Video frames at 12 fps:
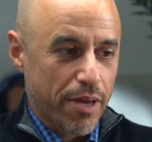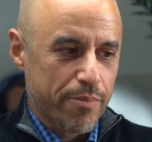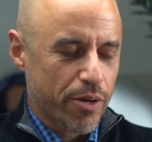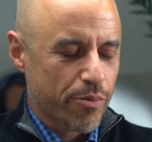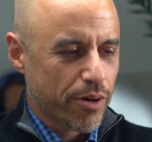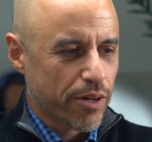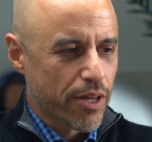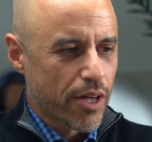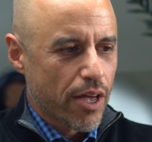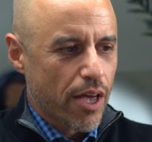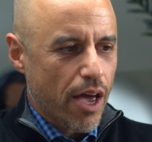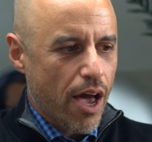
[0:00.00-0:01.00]
Maybe you will.
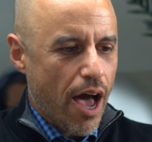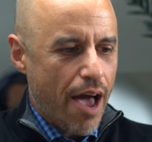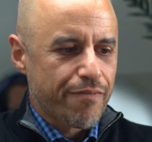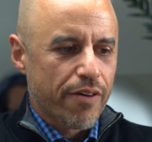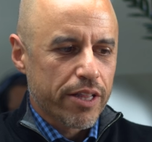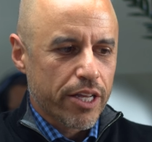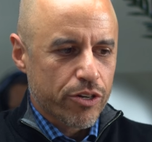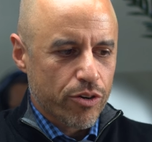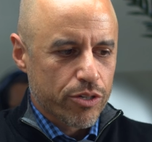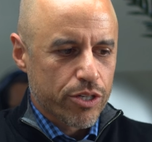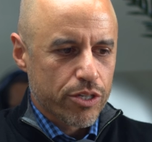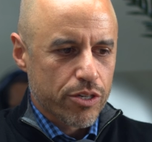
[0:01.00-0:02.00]
I find that
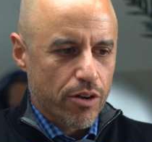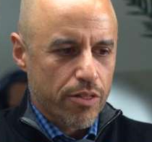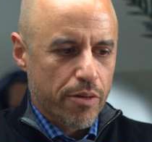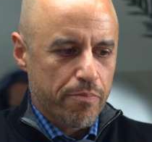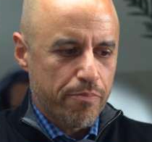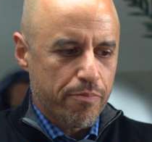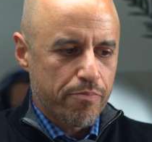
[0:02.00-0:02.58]
nurses are the